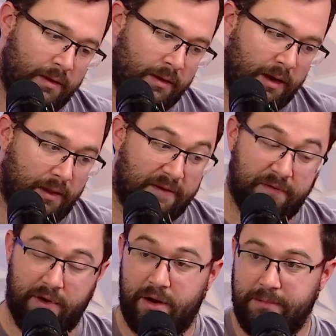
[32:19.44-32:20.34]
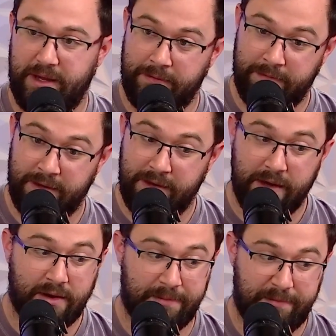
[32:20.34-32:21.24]
and a lot for the Army.
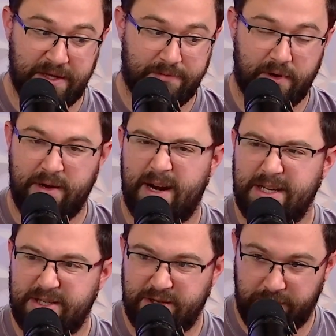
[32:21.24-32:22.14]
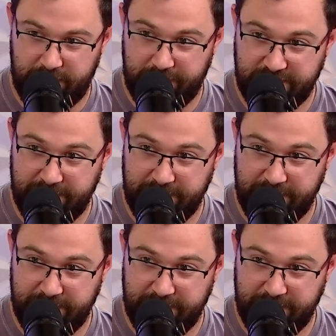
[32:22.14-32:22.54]
Come to Pittsburgh, not a soul knows